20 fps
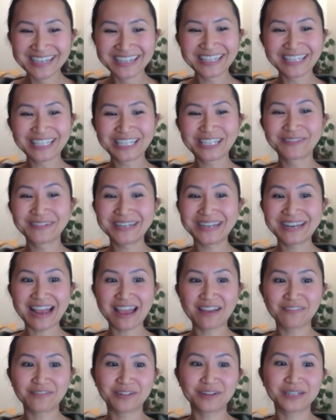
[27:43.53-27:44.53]
Like you would
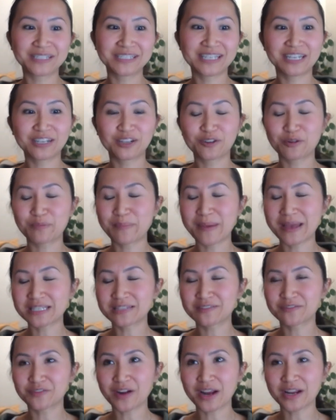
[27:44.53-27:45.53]
never say to your
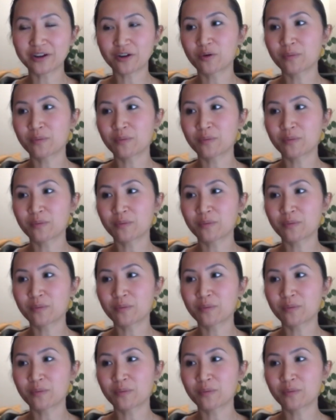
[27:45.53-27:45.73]
best friend,